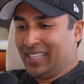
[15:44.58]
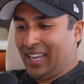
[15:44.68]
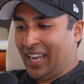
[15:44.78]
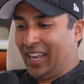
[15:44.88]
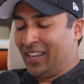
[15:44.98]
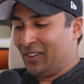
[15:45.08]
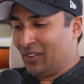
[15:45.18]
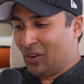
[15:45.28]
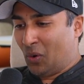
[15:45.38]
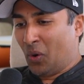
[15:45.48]

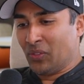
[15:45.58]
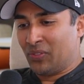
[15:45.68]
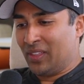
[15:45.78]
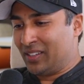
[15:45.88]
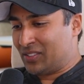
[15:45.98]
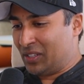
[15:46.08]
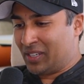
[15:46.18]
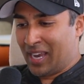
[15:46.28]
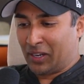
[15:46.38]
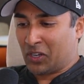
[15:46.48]
and all the things that you
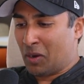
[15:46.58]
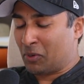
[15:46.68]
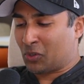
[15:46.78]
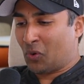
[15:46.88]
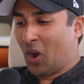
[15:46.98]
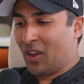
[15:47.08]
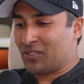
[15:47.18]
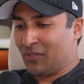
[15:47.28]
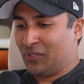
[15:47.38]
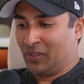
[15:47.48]
kind of come
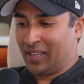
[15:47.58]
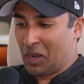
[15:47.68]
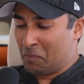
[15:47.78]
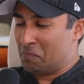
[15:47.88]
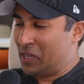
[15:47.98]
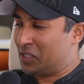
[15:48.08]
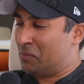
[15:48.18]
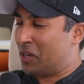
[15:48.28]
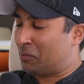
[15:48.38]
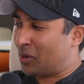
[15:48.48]
across, I feel they help make you a
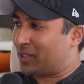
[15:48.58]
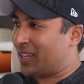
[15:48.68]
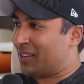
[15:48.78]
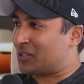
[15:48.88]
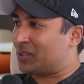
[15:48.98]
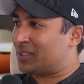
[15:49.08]
better broadcaster.